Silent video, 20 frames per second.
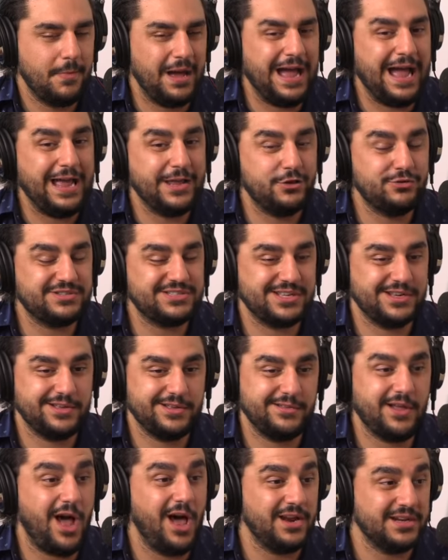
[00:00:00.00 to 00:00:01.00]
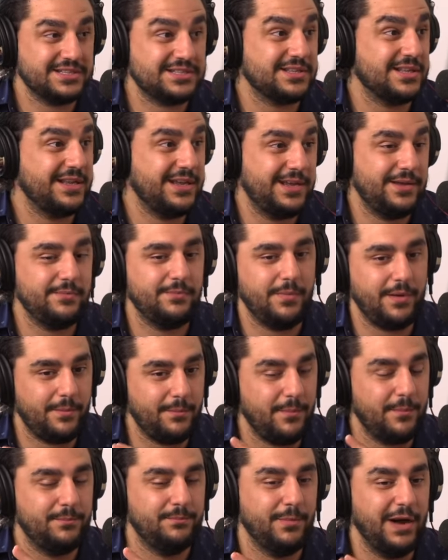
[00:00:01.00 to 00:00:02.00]
My, I used to honestly, my,
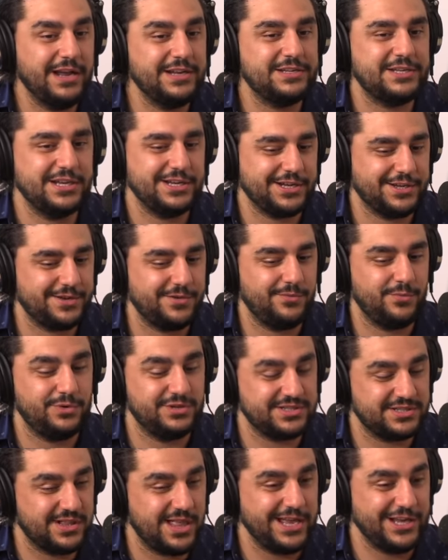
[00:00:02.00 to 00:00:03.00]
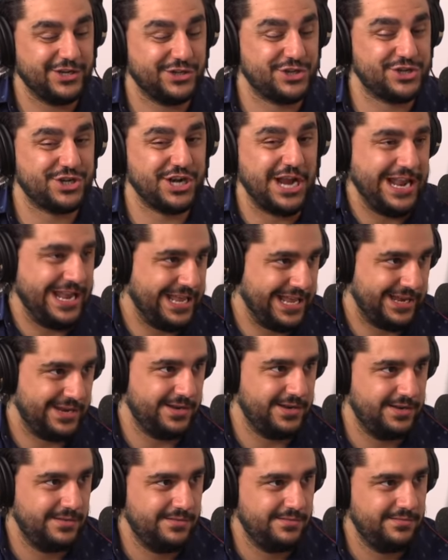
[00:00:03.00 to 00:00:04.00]
my dick was like shaken.
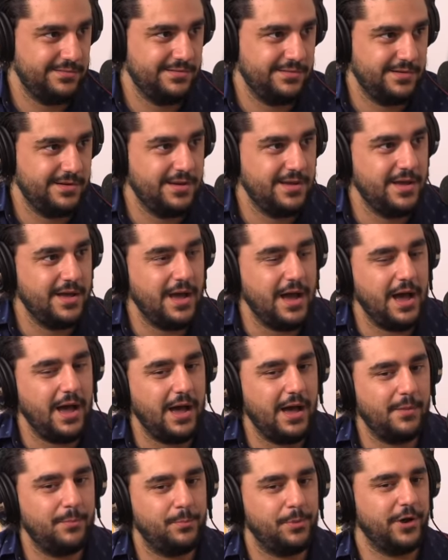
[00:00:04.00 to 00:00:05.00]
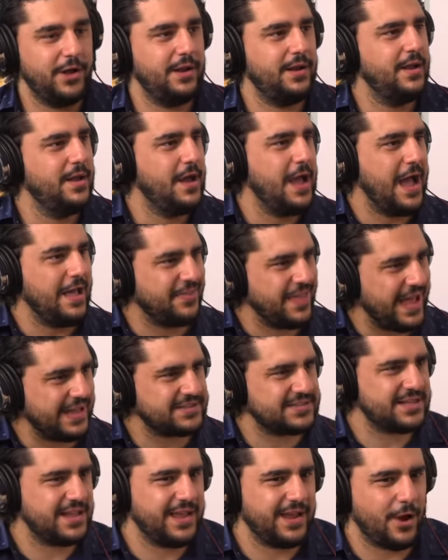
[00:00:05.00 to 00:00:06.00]
Uh, but
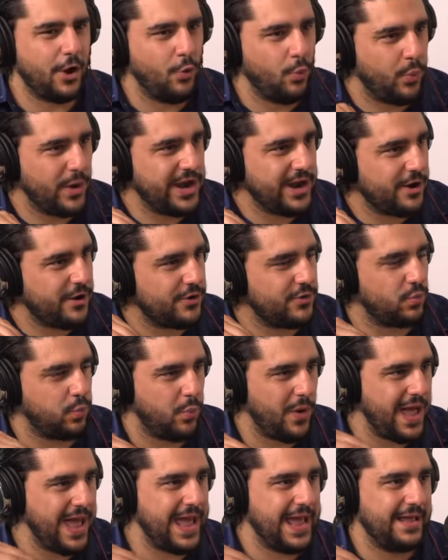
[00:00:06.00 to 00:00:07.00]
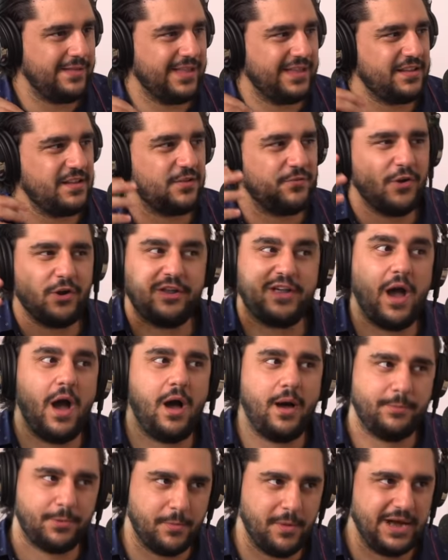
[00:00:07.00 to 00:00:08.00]
that's like a weird way. Like that's a very
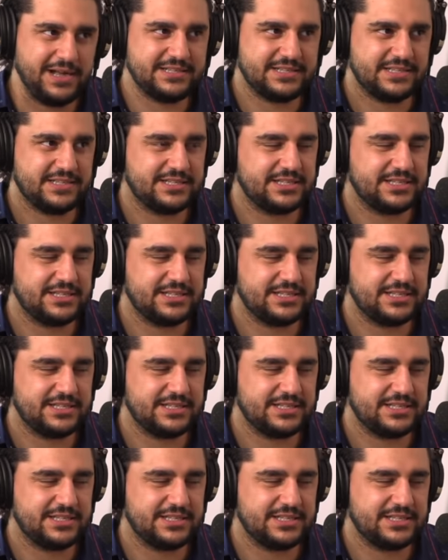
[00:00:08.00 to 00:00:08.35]
compromising